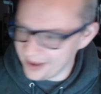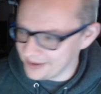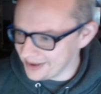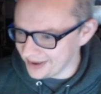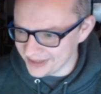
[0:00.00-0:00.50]

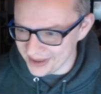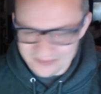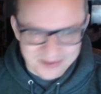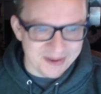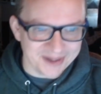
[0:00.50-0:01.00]
I can't
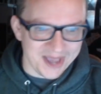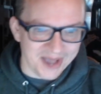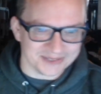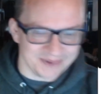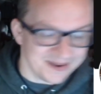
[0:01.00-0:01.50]
read my
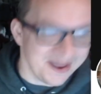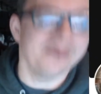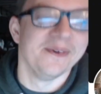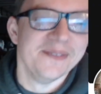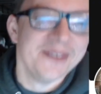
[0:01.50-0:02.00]
text right now.
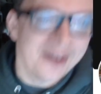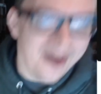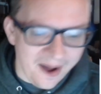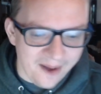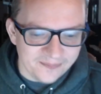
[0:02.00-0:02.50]

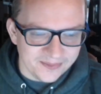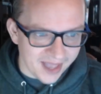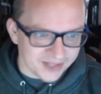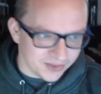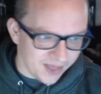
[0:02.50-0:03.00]

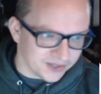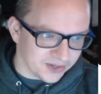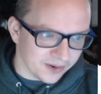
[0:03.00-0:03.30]
That's her.